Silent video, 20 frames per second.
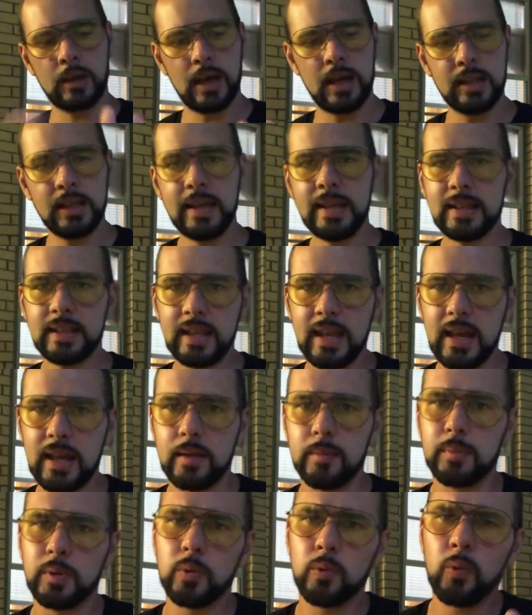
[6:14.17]
I like
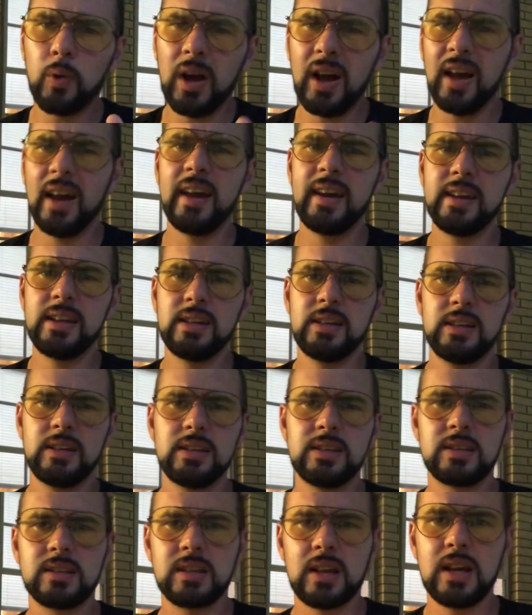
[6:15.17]
that, but why
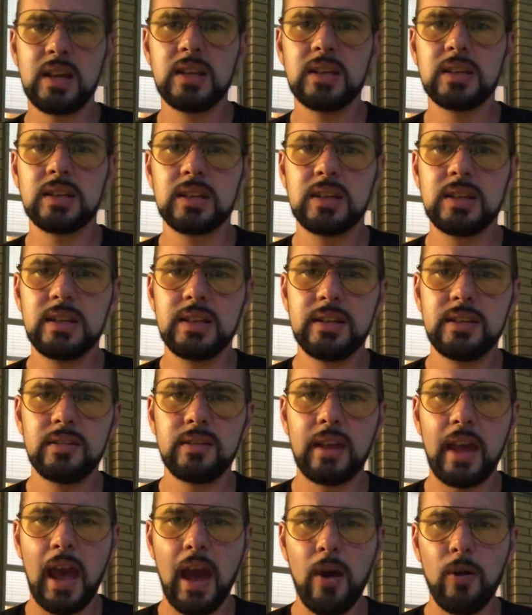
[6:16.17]
is Sonic
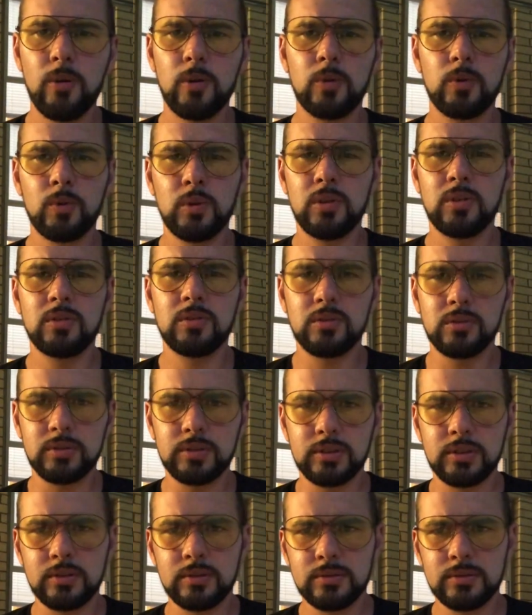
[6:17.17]
in our world?